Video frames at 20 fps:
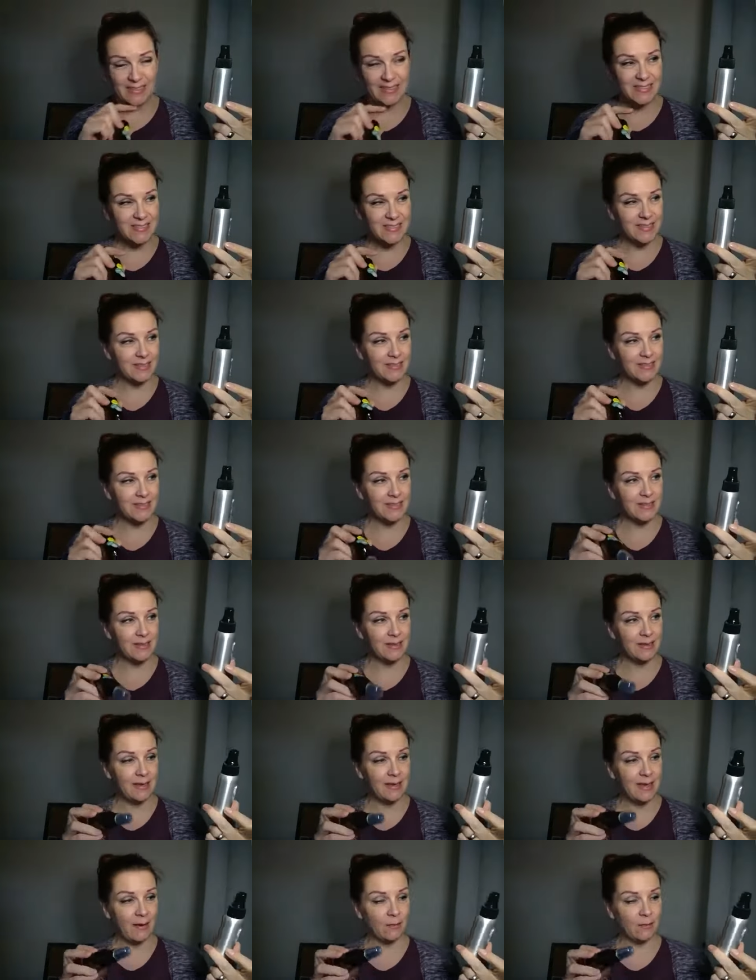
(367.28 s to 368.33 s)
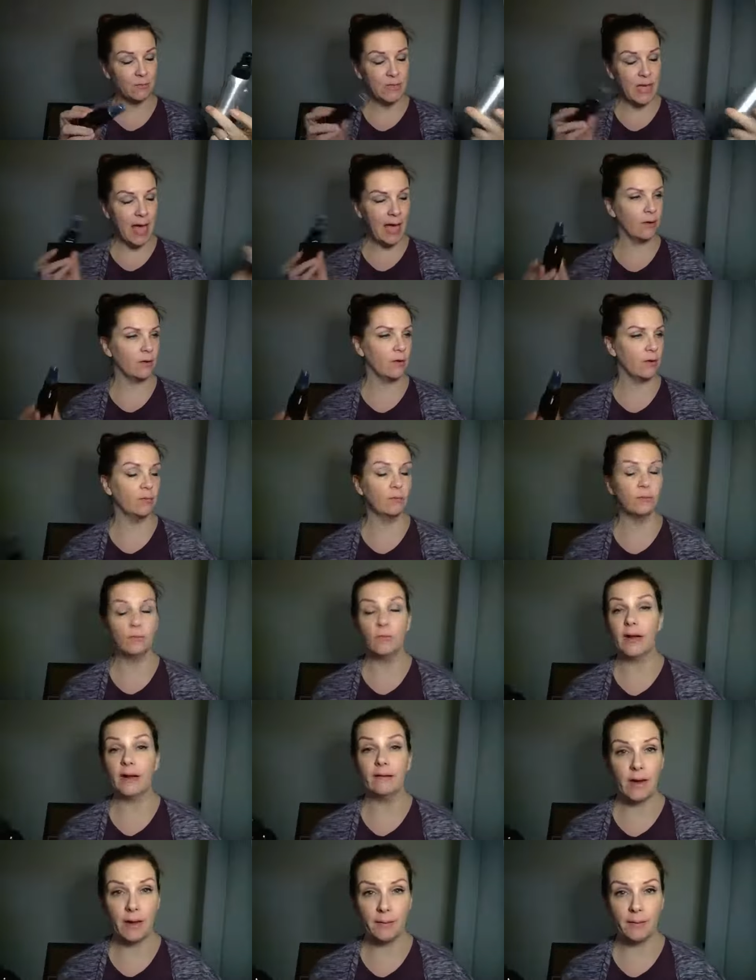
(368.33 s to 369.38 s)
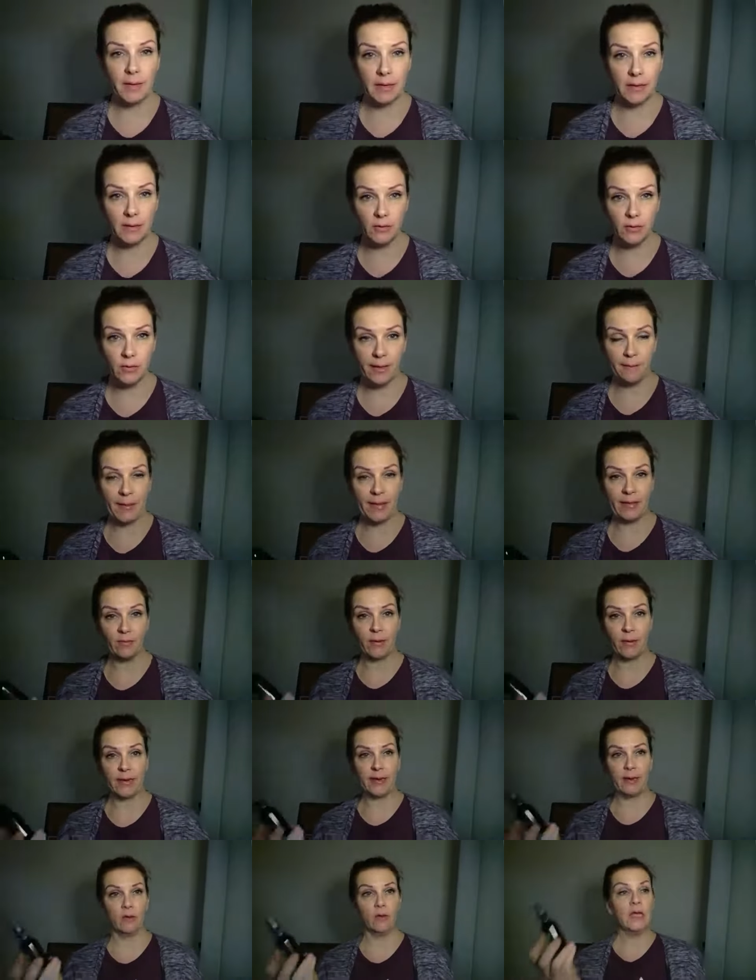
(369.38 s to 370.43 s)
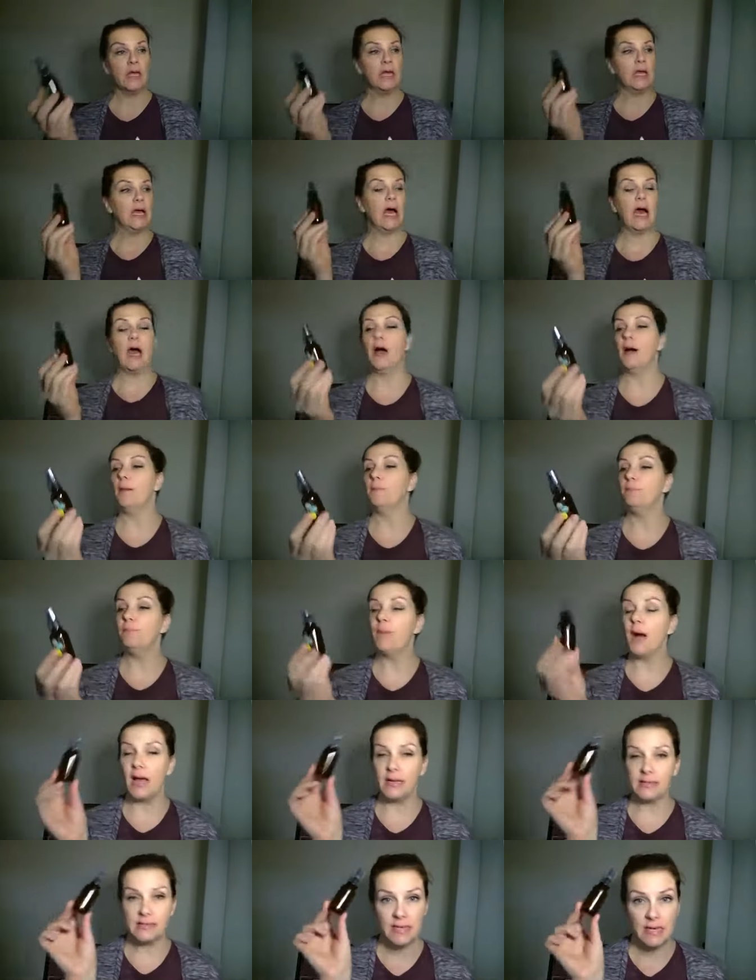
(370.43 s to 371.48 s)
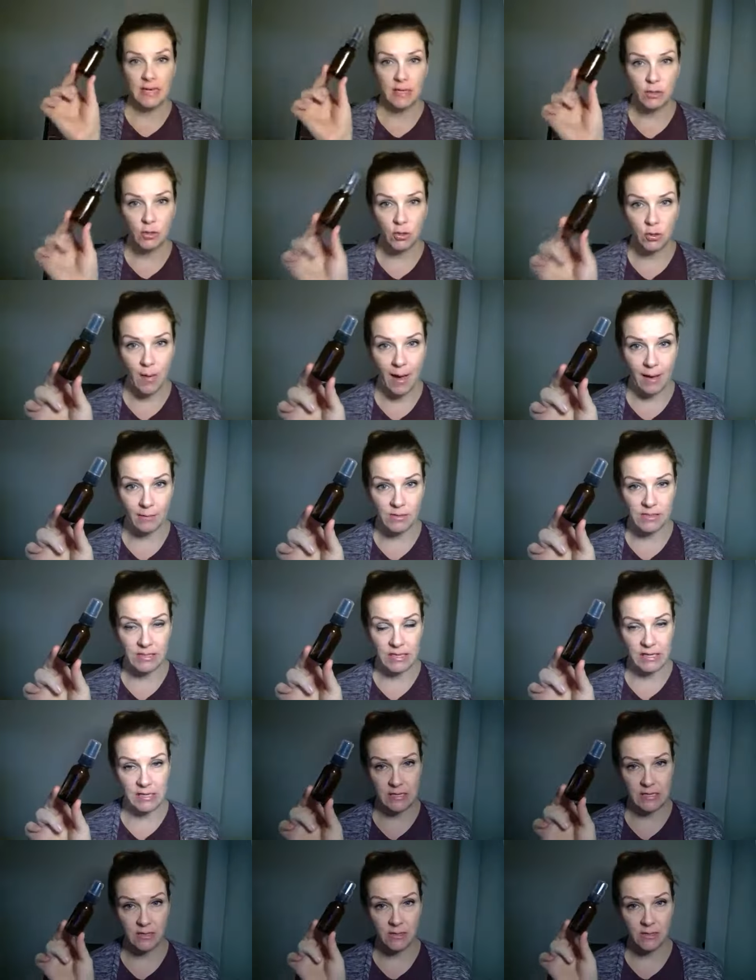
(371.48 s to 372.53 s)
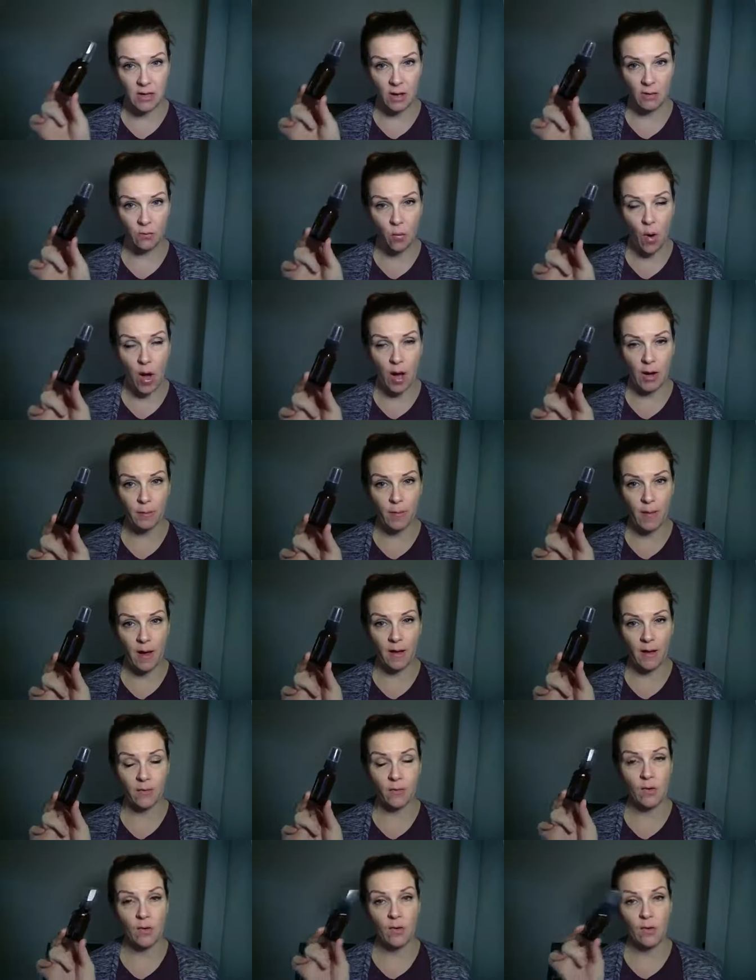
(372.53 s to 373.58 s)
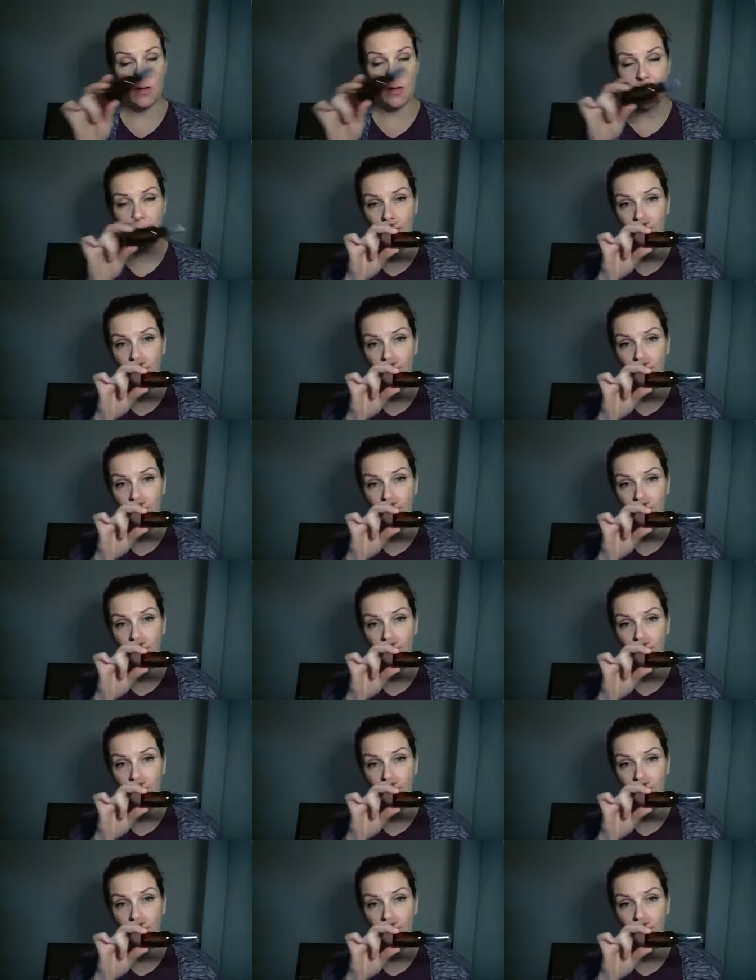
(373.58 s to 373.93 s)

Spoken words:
60 ounce, I don't know, whatever. I'm not going to do that math right now. But 2 ounces of water bottle,